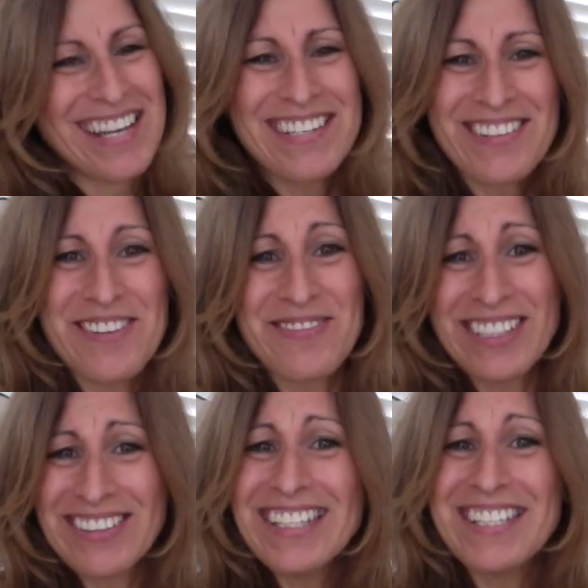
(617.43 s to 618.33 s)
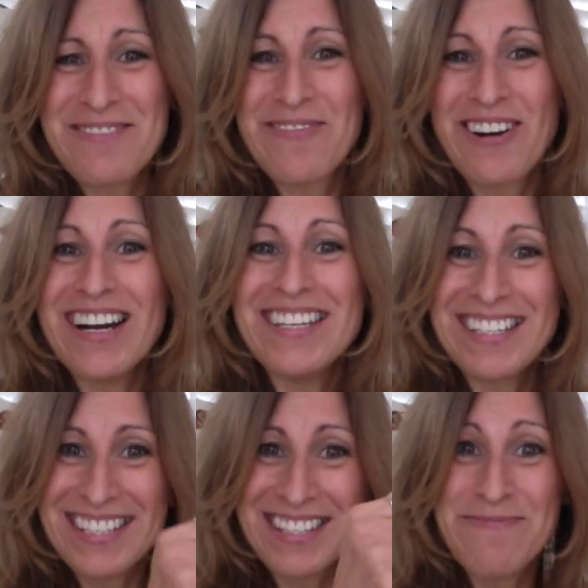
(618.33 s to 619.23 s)
So I'm literally surprised
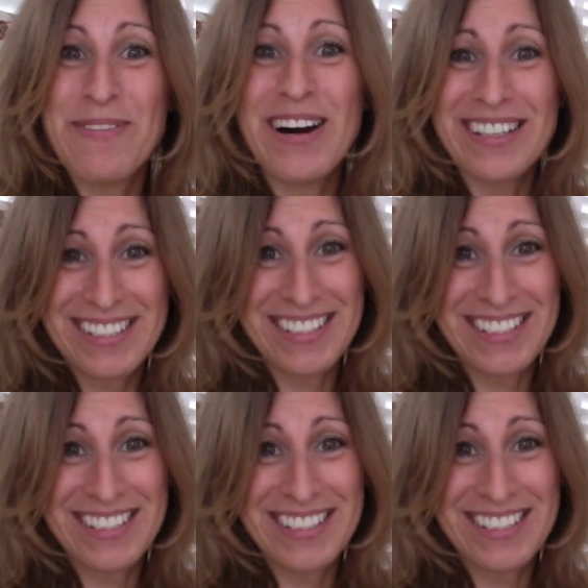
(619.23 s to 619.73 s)
that the box